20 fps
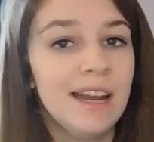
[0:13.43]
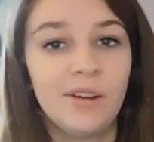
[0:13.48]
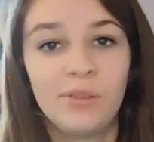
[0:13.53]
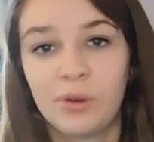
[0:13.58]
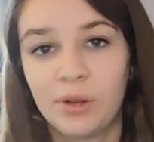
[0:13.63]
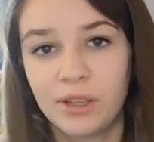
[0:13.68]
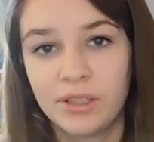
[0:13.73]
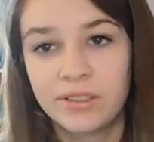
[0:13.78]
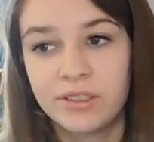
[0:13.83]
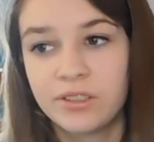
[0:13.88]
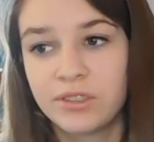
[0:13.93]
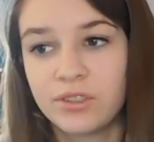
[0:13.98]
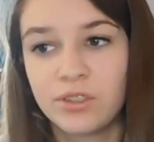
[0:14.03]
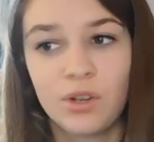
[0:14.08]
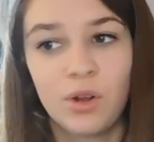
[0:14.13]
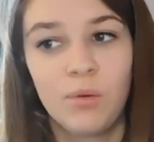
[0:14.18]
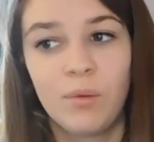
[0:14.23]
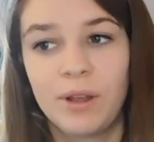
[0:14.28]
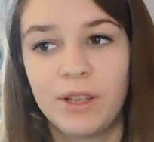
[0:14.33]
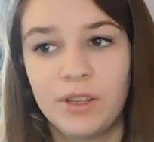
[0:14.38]
I realized there's
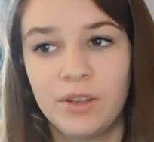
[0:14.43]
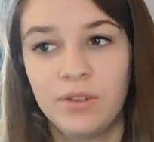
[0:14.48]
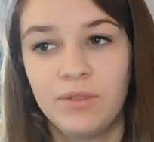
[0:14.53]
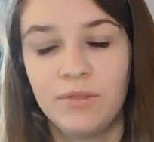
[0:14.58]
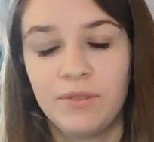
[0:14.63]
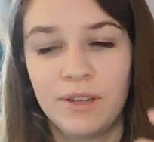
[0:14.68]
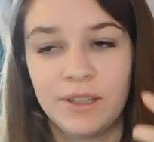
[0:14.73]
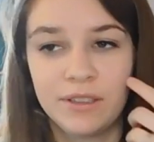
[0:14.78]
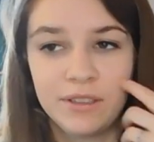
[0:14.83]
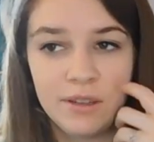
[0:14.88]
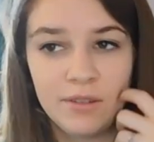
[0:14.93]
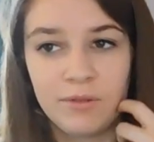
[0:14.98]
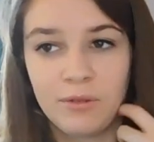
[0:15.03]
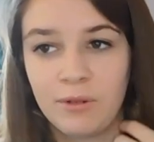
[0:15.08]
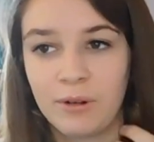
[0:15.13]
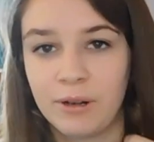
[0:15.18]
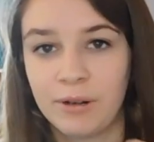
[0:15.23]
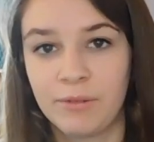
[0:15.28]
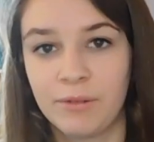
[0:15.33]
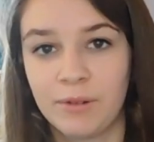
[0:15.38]
no way you can fix it
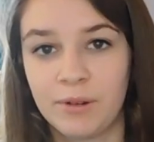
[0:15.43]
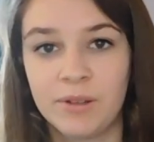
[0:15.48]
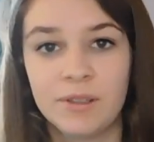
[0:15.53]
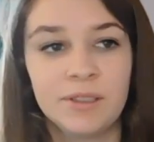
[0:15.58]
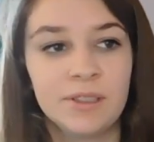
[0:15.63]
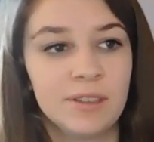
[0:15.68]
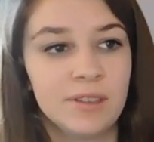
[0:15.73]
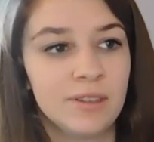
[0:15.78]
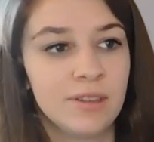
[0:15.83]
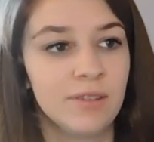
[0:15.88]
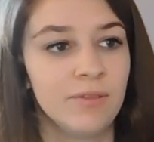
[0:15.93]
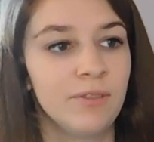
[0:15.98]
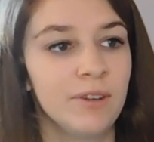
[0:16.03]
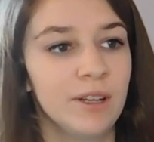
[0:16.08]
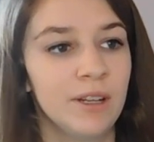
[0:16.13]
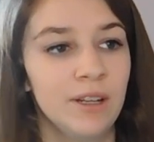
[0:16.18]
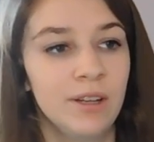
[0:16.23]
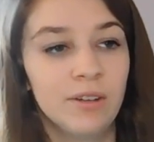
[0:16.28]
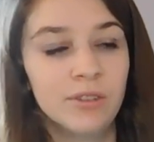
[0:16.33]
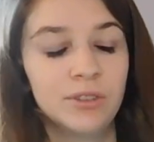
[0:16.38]
for whatever reasons. The
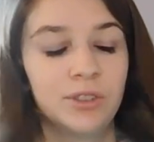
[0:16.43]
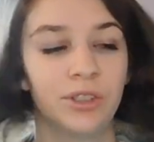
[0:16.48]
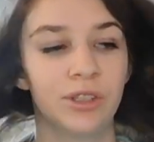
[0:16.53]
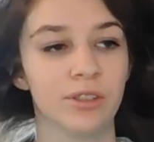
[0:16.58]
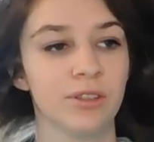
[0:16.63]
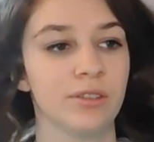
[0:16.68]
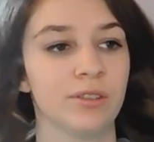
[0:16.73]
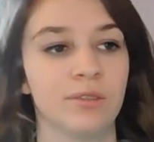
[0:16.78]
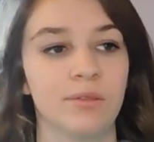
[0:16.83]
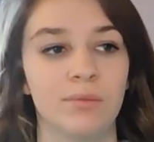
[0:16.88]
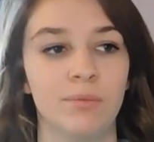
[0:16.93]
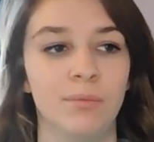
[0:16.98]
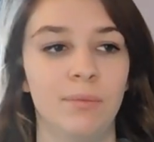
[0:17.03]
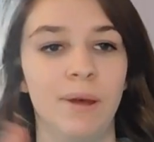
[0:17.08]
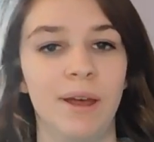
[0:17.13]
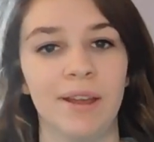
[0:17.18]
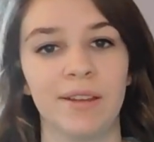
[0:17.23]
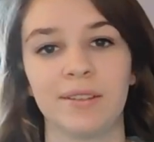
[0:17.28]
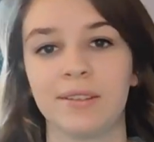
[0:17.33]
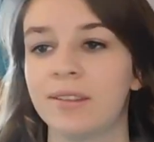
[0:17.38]
video just
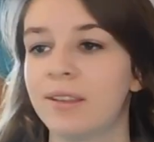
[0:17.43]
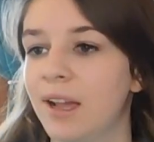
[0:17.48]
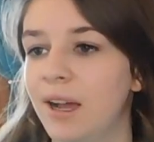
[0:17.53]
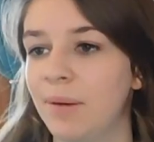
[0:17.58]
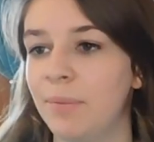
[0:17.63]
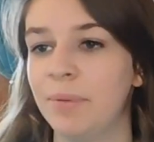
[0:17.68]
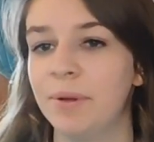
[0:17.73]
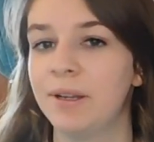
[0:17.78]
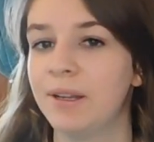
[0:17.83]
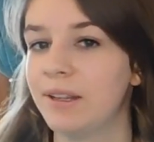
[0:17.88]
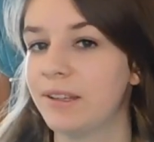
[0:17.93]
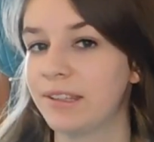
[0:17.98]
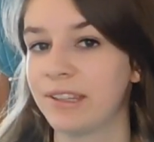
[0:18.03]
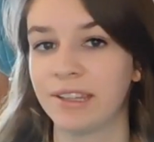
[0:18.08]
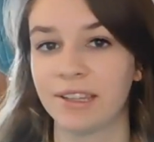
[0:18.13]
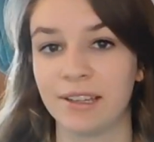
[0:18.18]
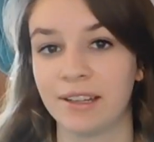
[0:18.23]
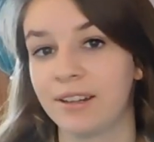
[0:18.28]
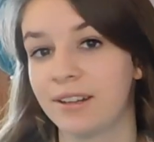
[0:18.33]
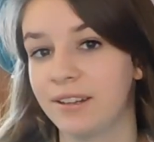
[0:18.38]
messed up and
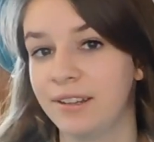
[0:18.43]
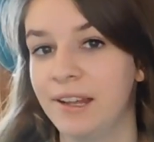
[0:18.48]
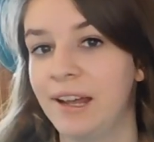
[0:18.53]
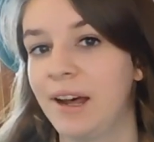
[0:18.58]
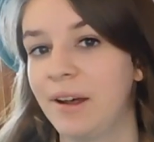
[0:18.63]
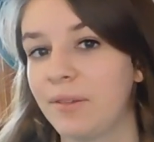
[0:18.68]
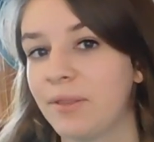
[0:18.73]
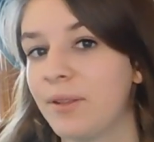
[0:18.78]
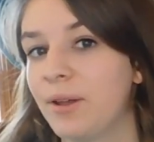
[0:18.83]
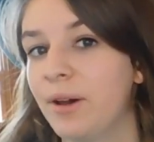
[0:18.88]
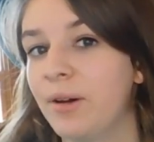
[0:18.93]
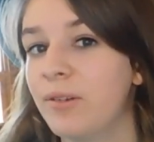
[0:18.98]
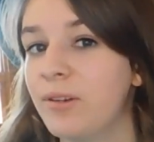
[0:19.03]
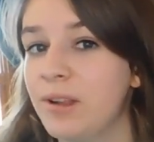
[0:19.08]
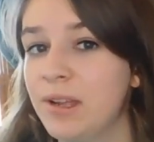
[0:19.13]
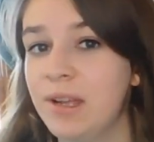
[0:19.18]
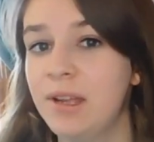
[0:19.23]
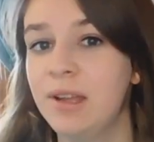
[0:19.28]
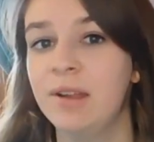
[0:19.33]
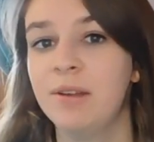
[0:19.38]
isn't gonna download.